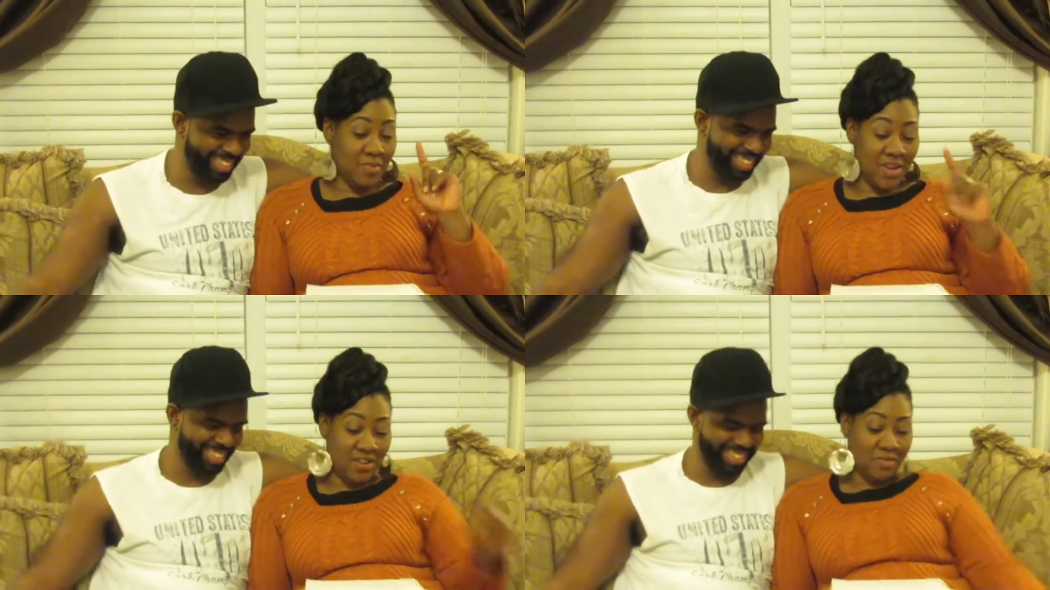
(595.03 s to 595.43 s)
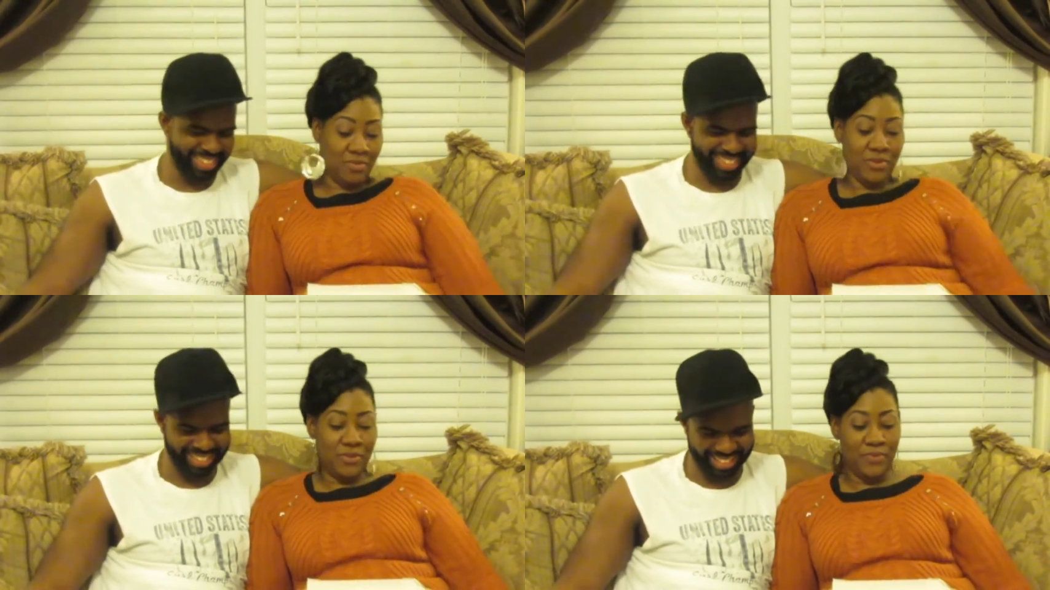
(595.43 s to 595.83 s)

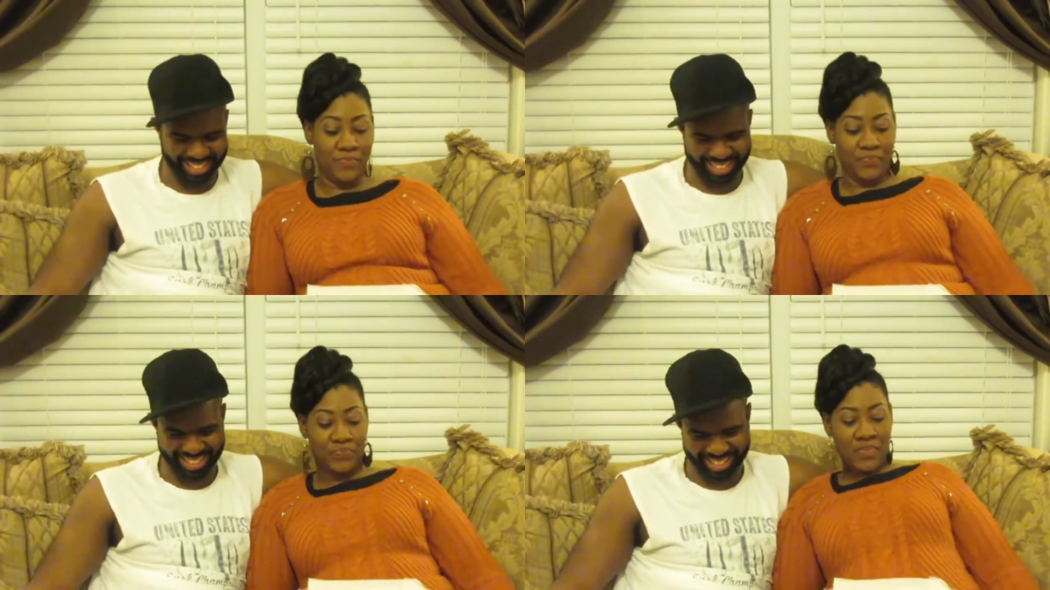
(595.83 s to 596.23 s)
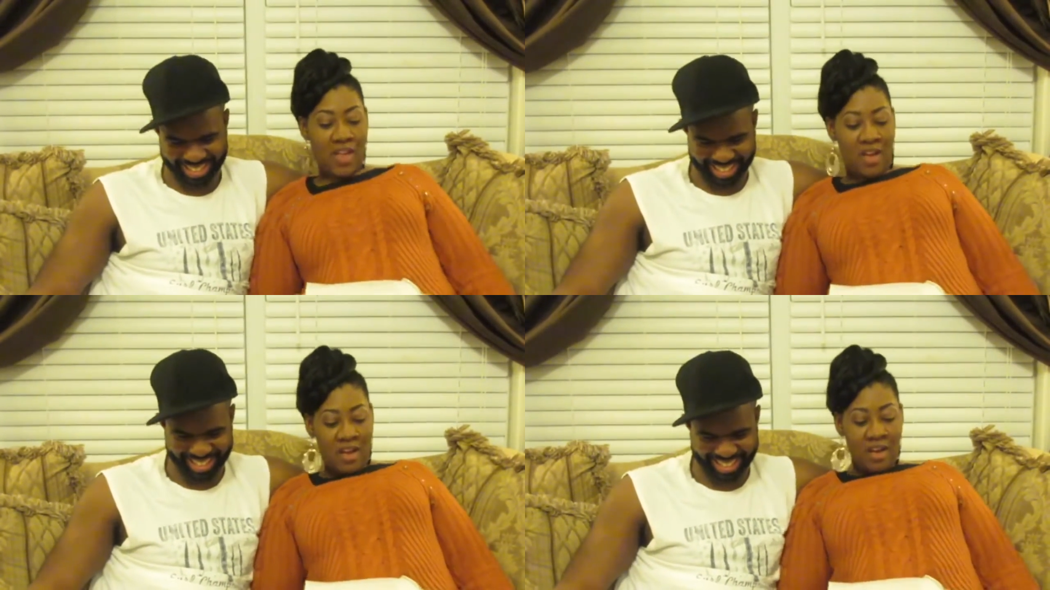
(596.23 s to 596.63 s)
Speaker 1: medium too.
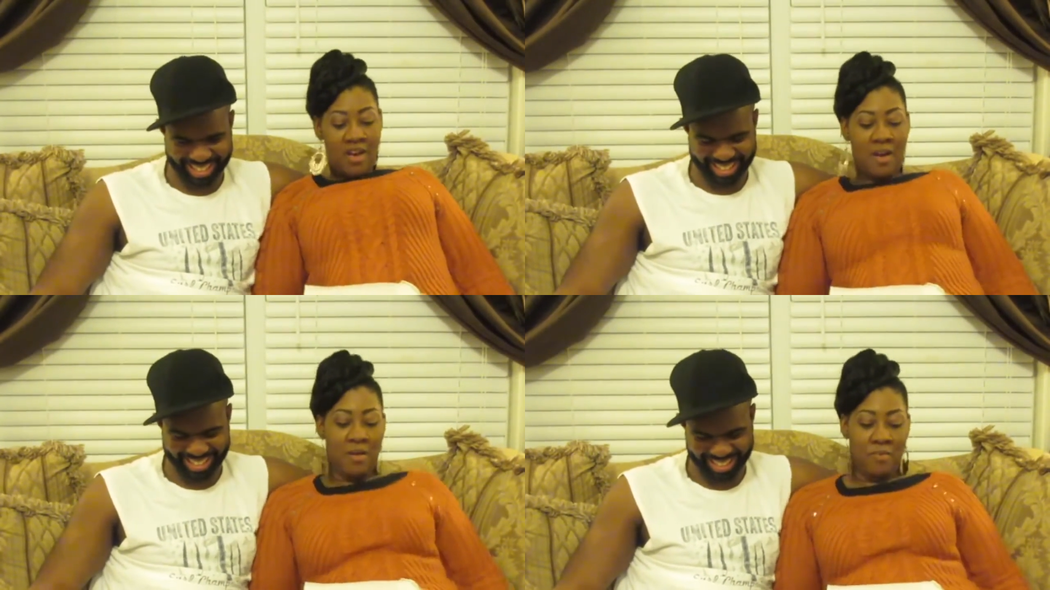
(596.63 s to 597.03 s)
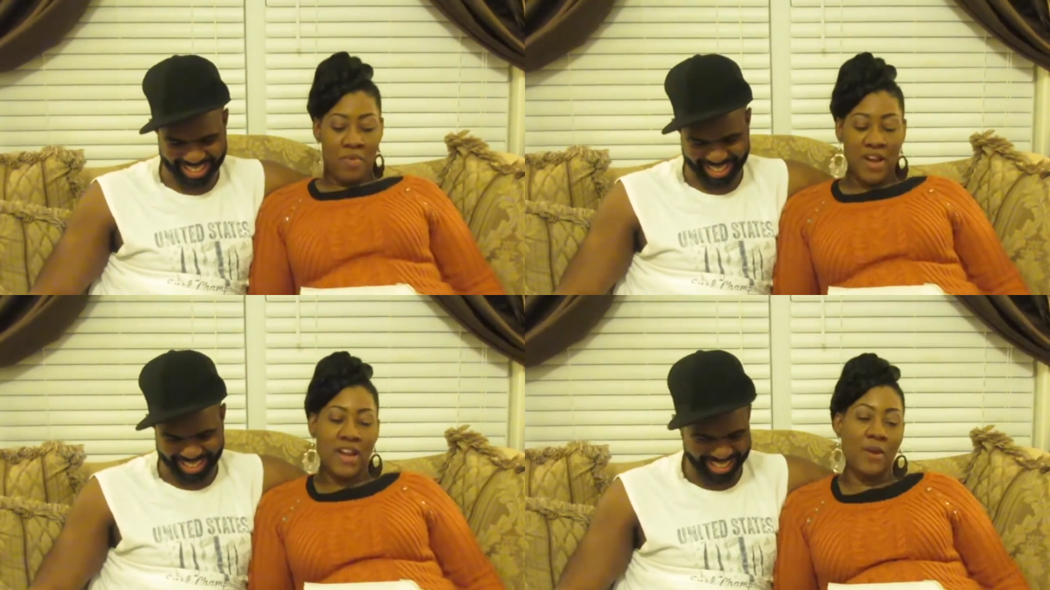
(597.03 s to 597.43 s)

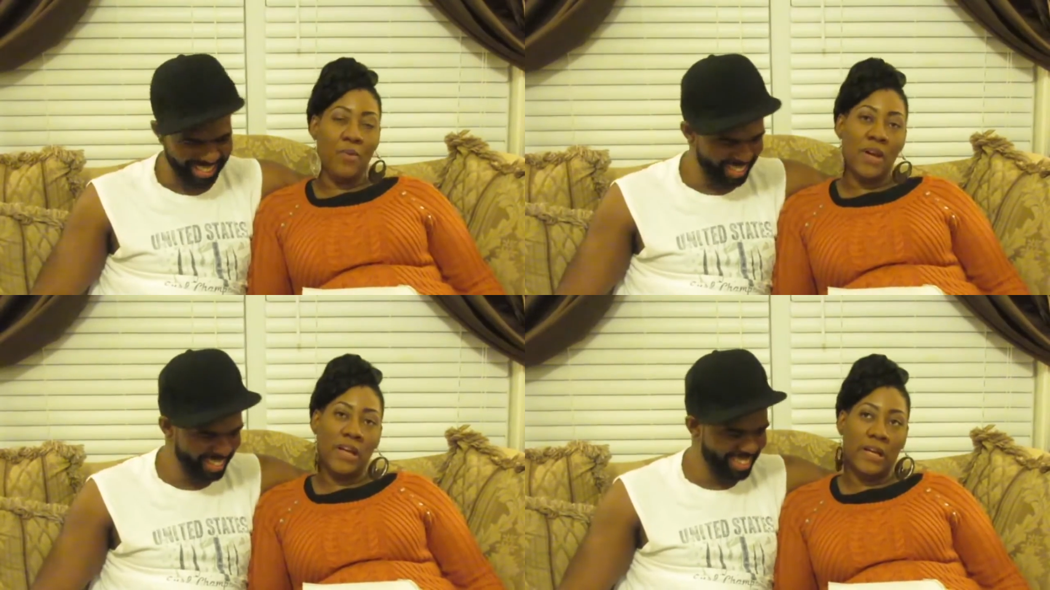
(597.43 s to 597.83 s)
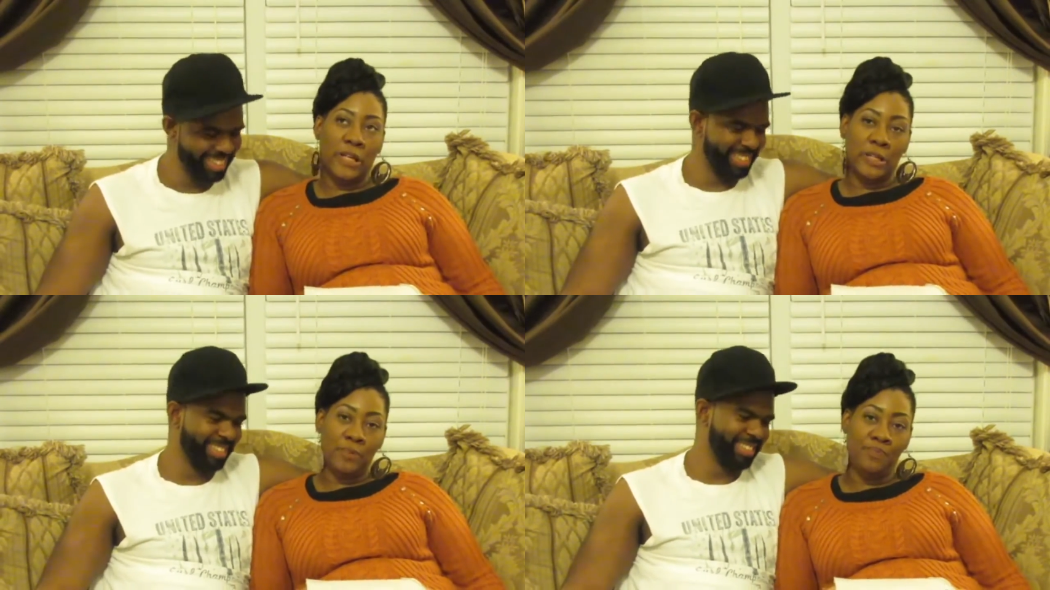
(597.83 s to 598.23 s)
But anyway,
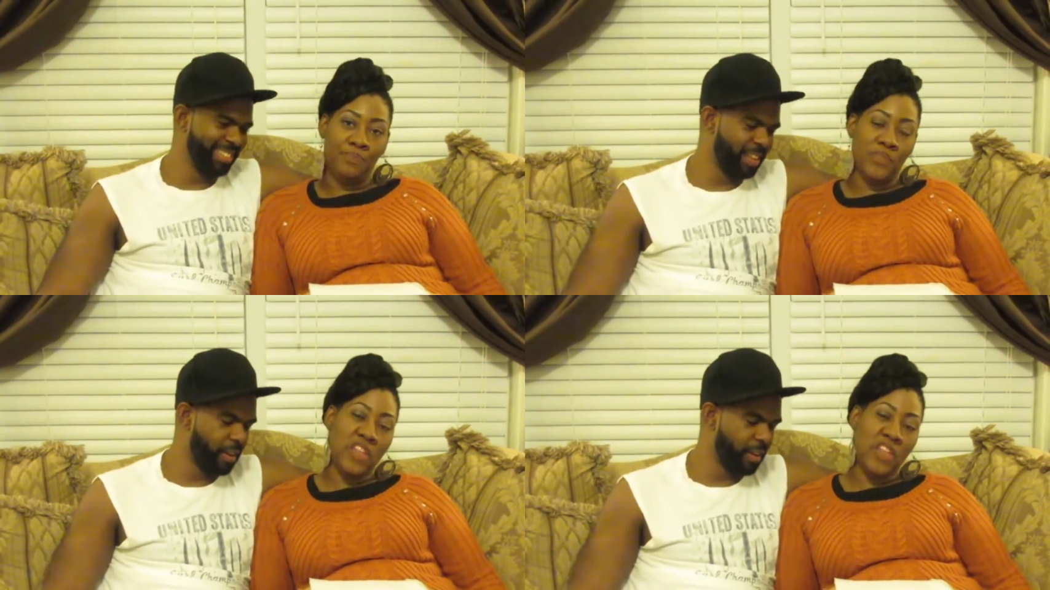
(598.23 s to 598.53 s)
um,